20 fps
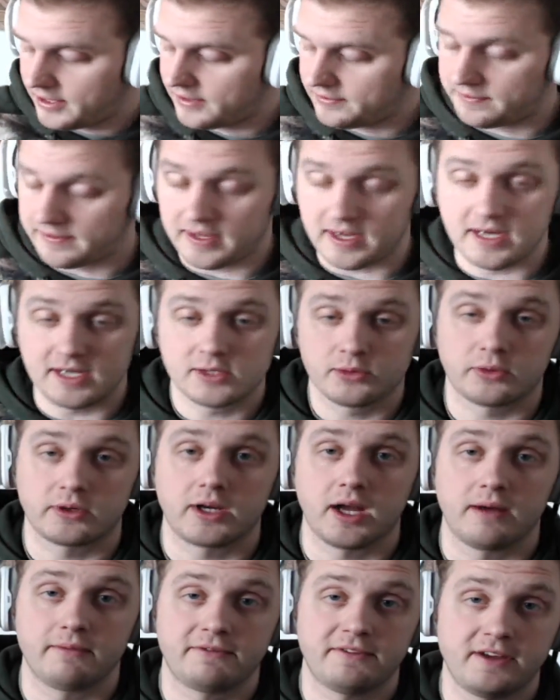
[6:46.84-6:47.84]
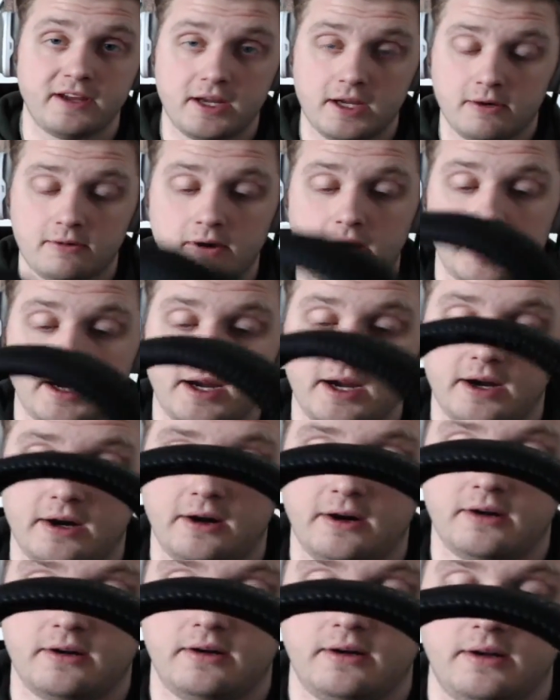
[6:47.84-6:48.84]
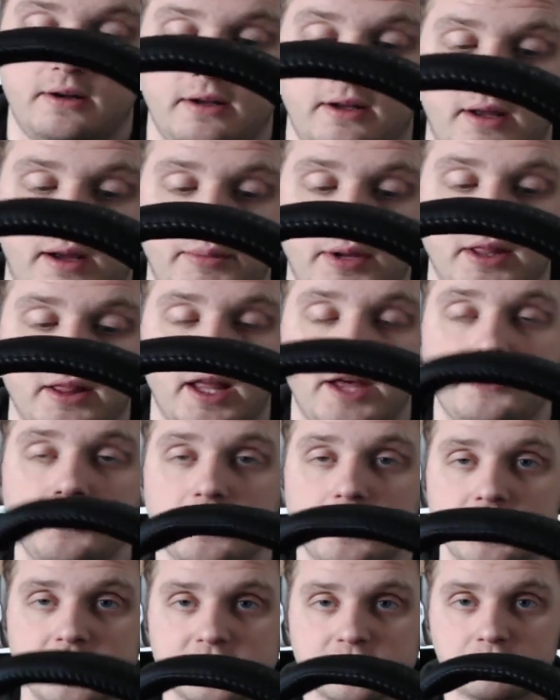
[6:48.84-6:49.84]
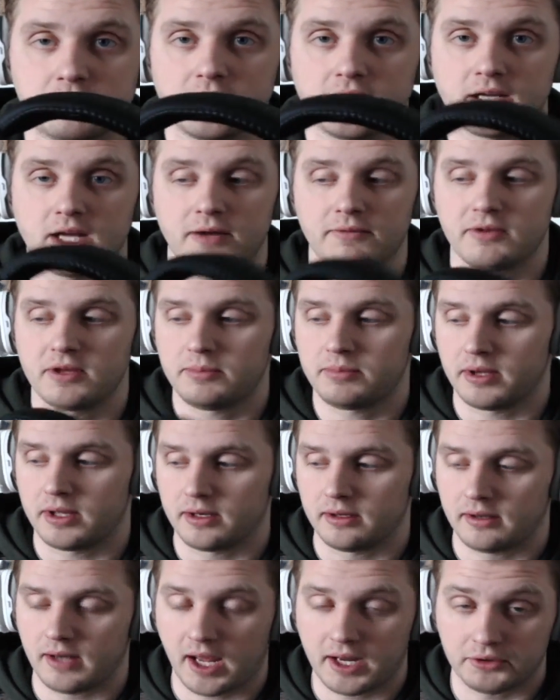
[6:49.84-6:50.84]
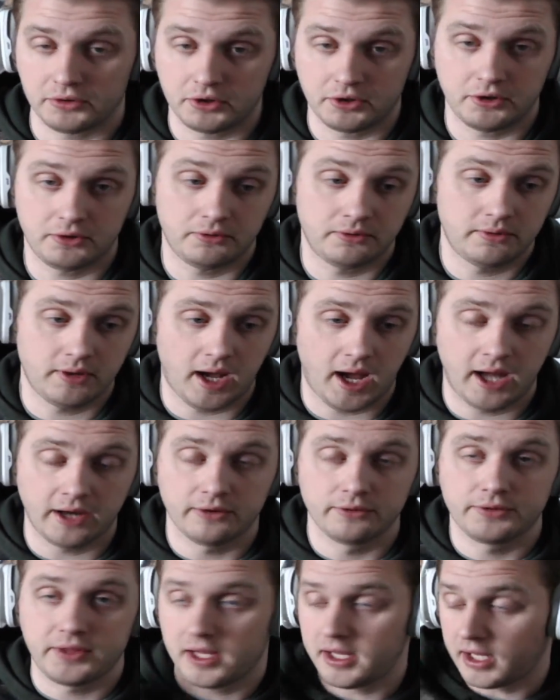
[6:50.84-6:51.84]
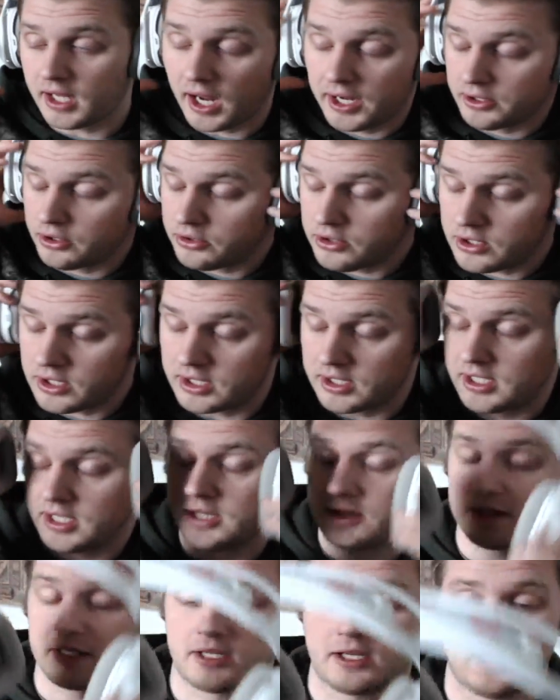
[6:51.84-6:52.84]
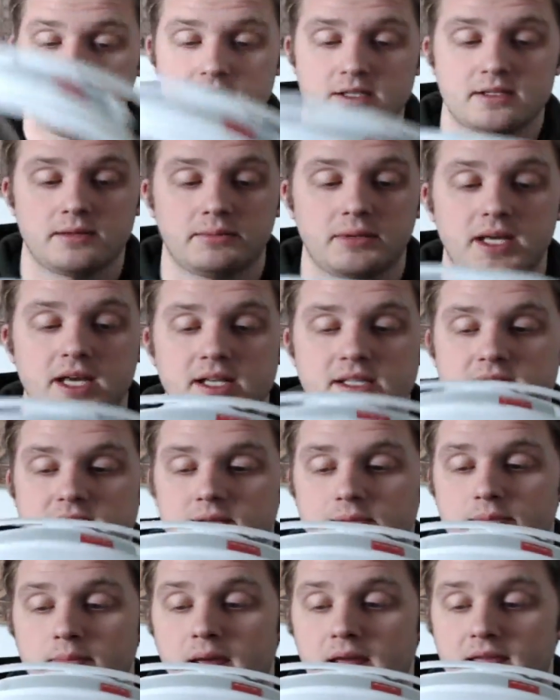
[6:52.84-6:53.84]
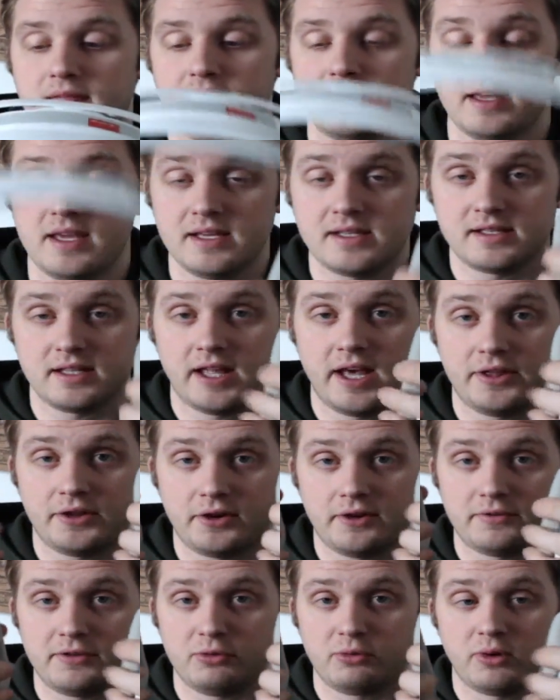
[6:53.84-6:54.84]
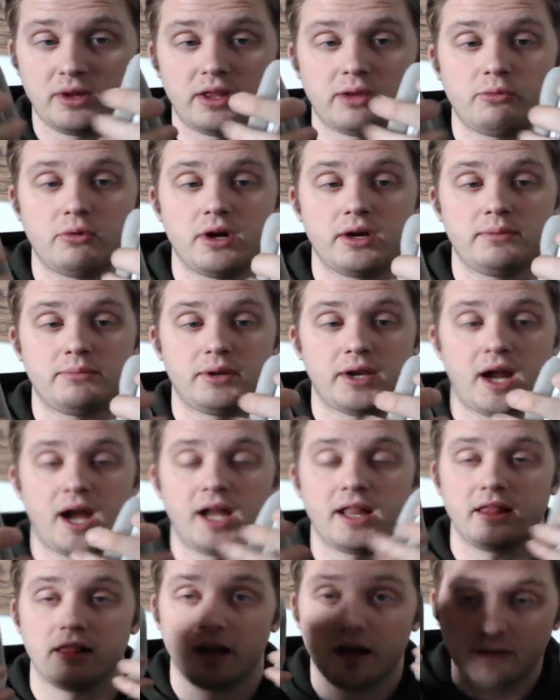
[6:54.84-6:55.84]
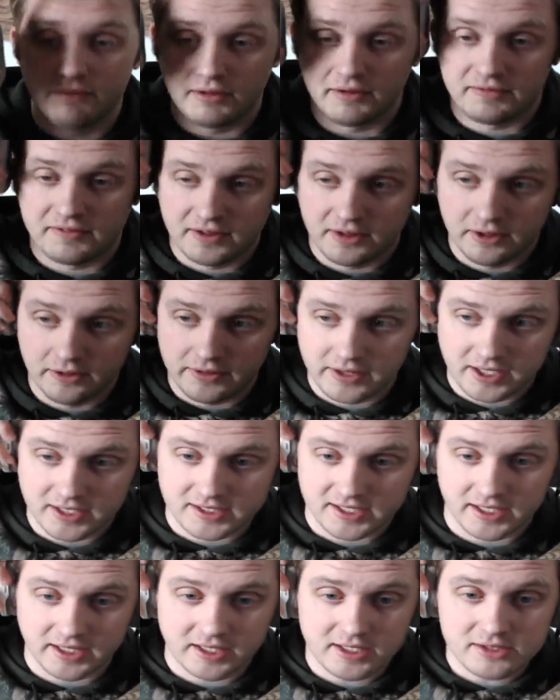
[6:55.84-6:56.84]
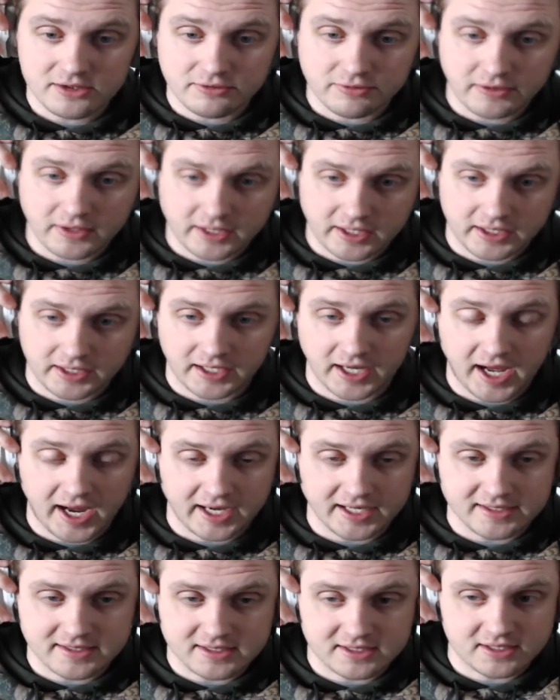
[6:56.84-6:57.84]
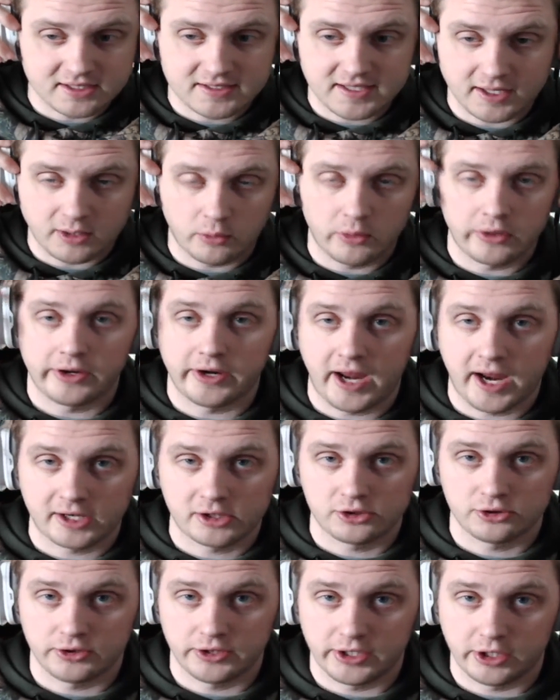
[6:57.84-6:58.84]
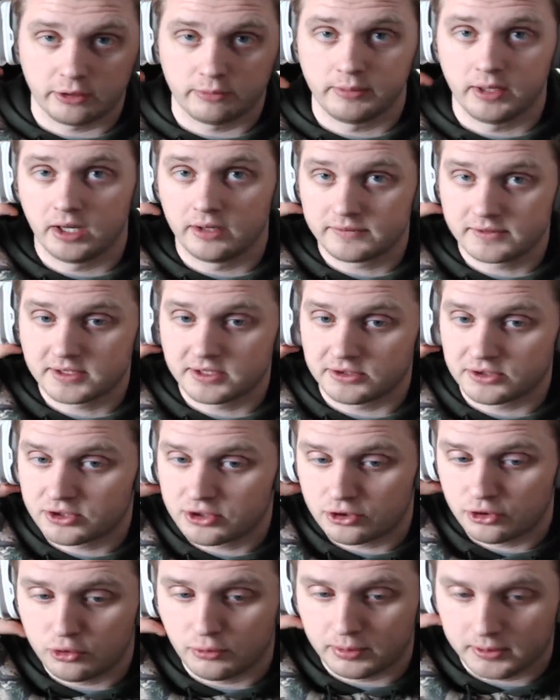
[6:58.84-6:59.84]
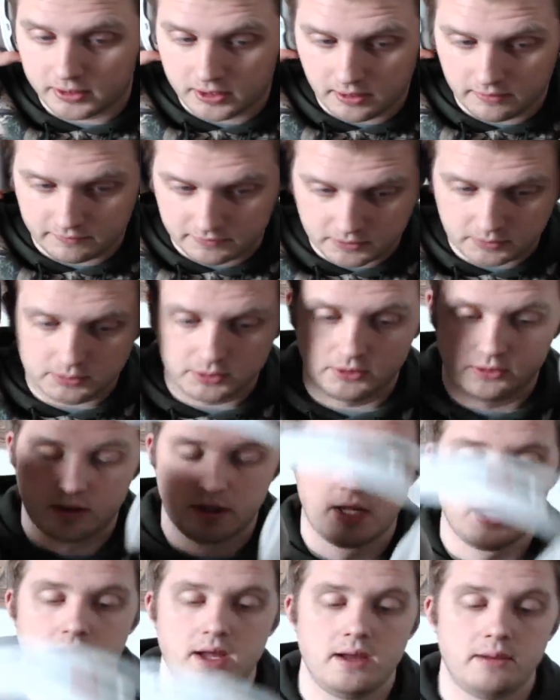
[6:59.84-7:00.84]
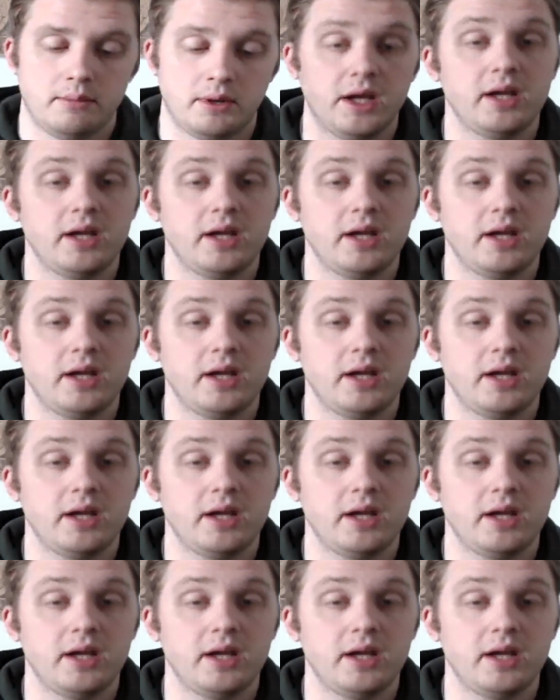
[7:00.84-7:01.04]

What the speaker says: I thought these were comfy right here. I mean, leather is pretty comfy, but I don't know. I know you can get the custom kits to make these leather if you really want them, but I love the feel of these. Like, these are fucking nice. It's just like wearing actual earmuffs. They're super comfortable.